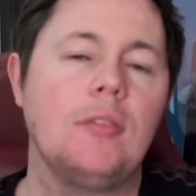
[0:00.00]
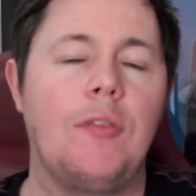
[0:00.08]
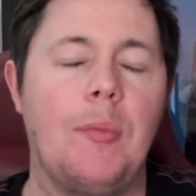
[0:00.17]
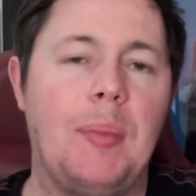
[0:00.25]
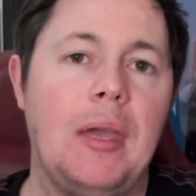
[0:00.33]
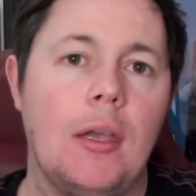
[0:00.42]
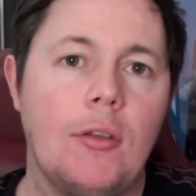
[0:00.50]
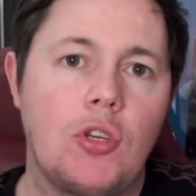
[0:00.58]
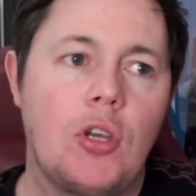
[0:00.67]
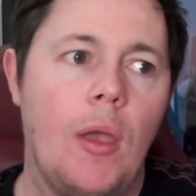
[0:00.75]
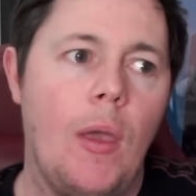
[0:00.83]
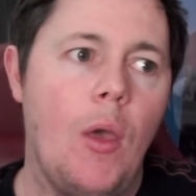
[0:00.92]
of the
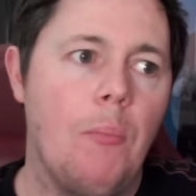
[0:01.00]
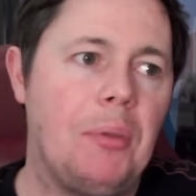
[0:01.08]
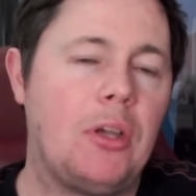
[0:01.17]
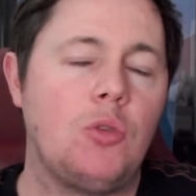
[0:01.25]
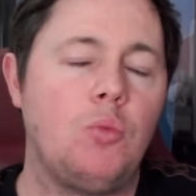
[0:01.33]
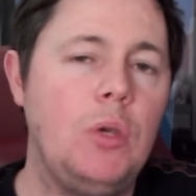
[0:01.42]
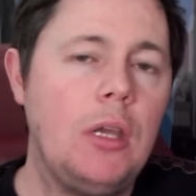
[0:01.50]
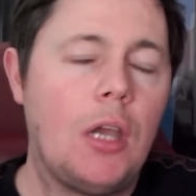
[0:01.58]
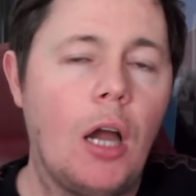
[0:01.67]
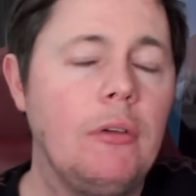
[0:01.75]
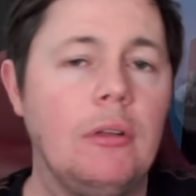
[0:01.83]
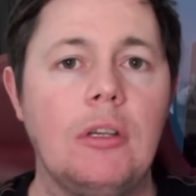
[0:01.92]
pitch. Because we
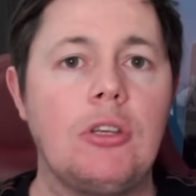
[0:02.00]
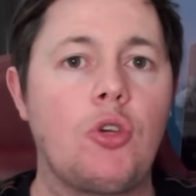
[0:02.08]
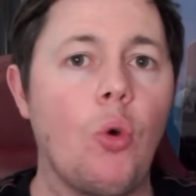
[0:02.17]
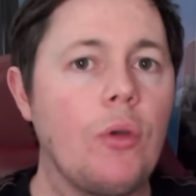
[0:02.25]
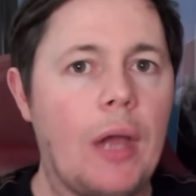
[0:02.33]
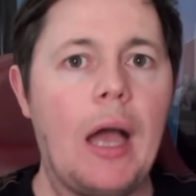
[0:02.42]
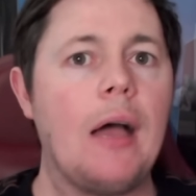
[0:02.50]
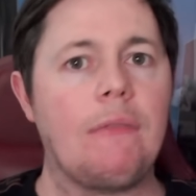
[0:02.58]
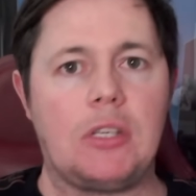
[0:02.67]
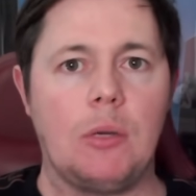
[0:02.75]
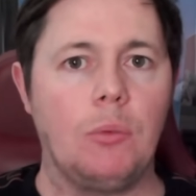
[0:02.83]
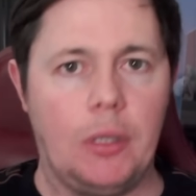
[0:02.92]
currently don't have
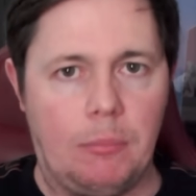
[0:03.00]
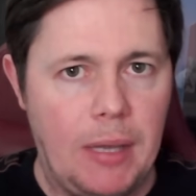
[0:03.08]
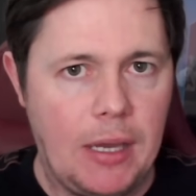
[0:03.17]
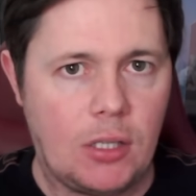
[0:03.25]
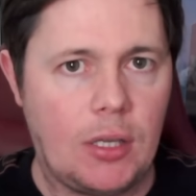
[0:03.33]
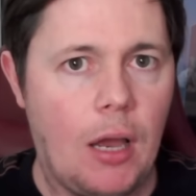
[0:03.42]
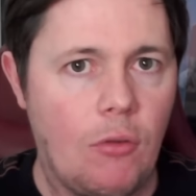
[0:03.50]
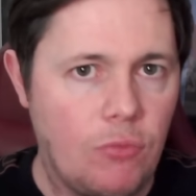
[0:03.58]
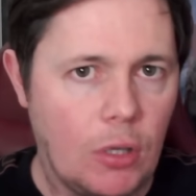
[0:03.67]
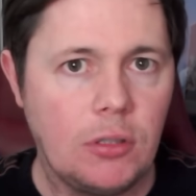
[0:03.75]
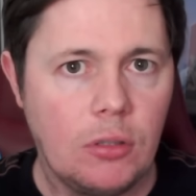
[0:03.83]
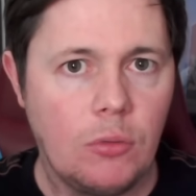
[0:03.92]
someone that makes that
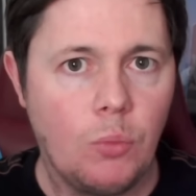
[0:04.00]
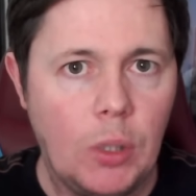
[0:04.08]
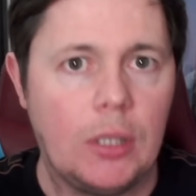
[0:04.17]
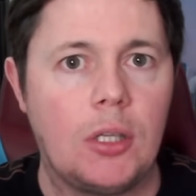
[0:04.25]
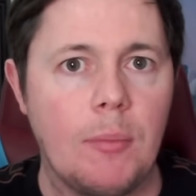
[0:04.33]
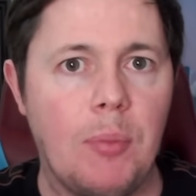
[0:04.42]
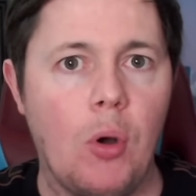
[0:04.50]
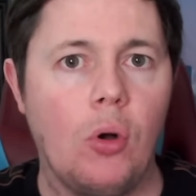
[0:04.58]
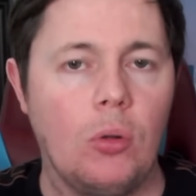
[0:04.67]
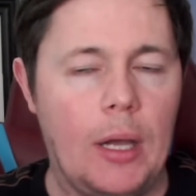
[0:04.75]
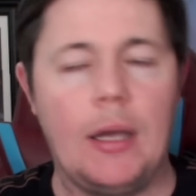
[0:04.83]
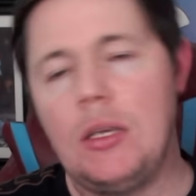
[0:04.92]
run with the
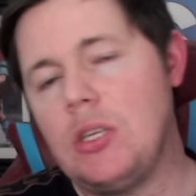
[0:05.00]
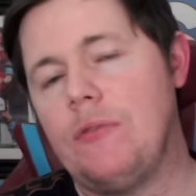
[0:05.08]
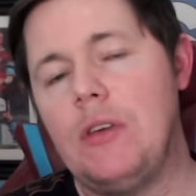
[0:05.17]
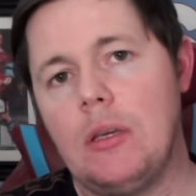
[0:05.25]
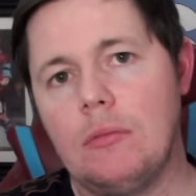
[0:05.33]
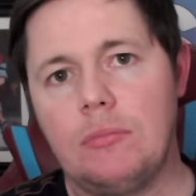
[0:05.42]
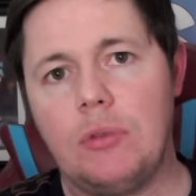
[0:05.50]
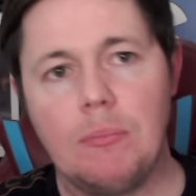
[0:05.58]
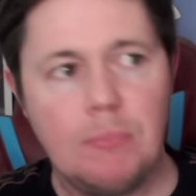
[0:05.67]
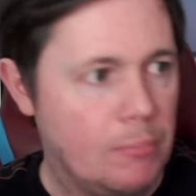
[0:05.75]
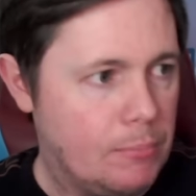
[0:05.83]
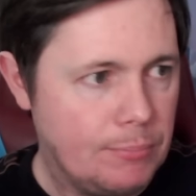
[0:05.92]
ball at his feet
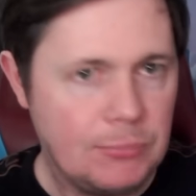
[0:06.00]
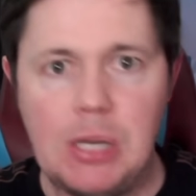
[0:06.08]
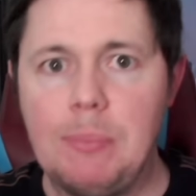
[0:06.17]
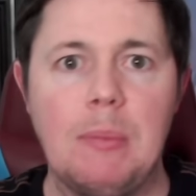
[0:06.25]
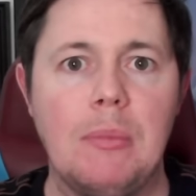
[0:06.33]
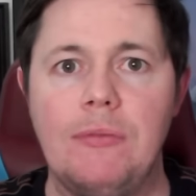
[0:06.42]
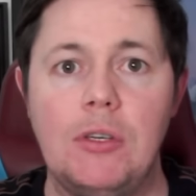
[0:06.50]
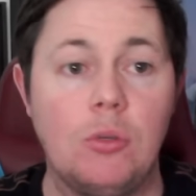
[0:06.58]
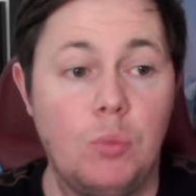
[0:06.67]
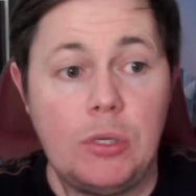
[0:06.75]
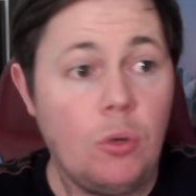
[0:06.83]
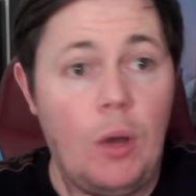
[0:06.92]
from deep in midfield.
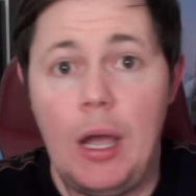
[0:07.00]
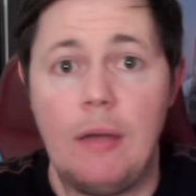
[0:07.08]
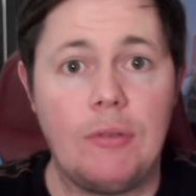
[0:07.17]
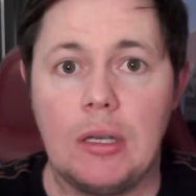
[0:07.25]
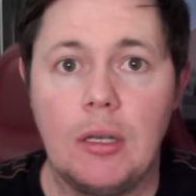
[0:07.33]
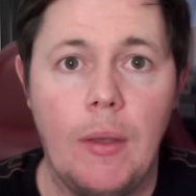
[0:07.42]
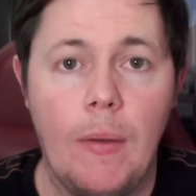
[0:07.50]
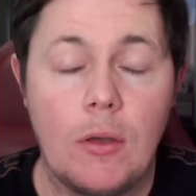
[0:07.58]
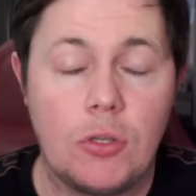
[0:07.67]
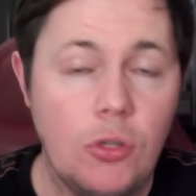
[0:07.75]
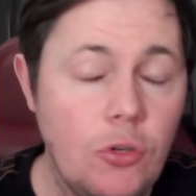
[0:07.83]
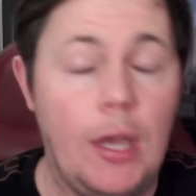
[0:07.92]
We don't have it.
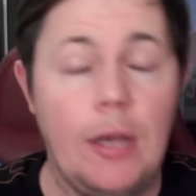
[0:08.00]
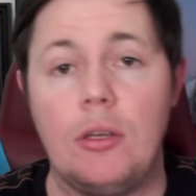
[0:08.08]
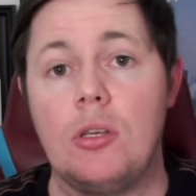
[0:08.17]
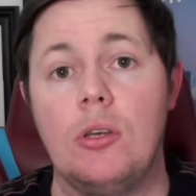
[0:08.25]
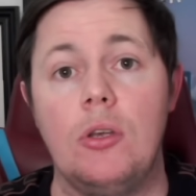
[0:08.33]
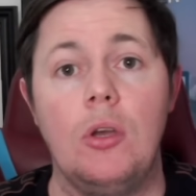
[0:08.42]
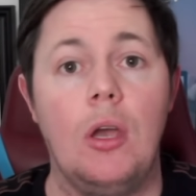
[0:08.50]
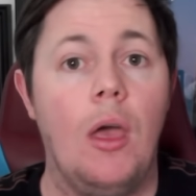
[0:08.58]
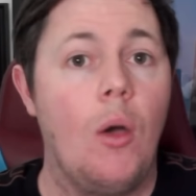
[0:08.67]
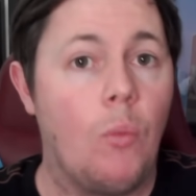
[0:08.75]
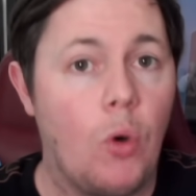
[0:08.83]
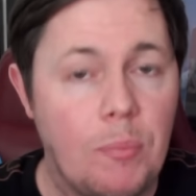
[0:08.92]
Souček doesn't do it.
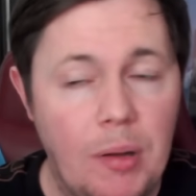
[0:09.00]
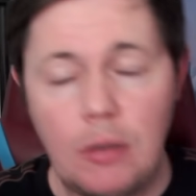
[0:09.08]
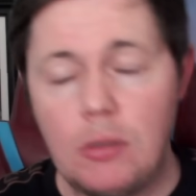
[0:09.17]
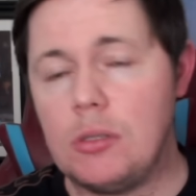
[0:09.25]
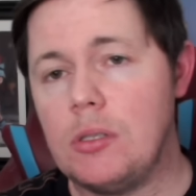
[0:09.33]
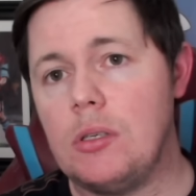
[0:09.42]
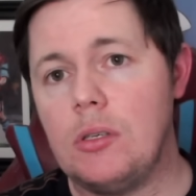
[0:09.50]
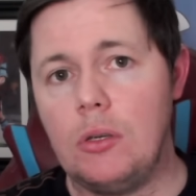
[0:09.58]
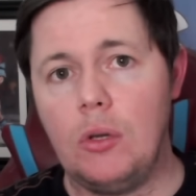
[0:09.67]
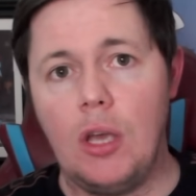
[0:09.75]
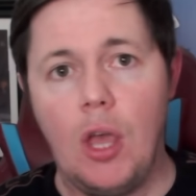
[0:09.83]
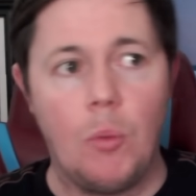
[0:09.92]
Ward-Prowse doesn't do
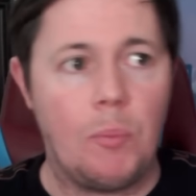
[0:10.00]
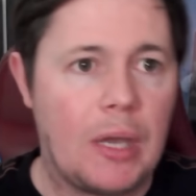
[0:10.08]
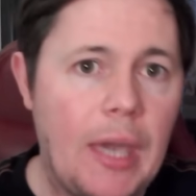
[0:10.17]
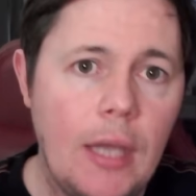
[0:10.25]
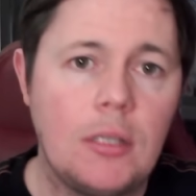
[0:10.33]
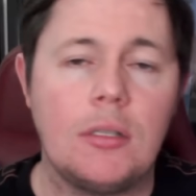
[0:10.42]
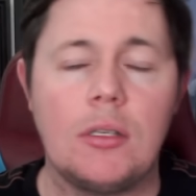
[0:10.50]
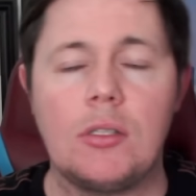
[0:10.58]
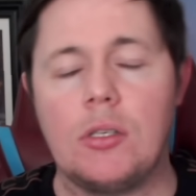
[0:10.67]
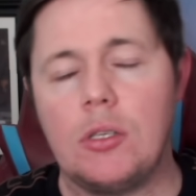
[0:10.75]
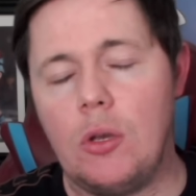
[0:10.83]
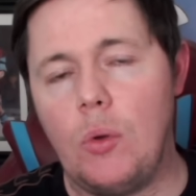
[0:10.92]
it. Paqueta
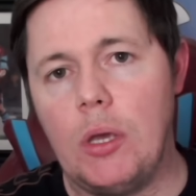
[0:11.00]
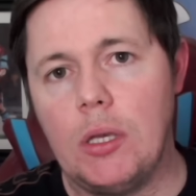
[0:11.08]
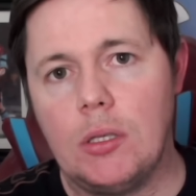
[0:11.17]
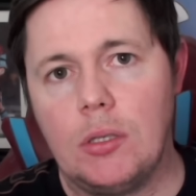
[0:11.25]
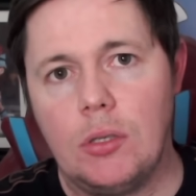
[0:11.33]
doesn't do it.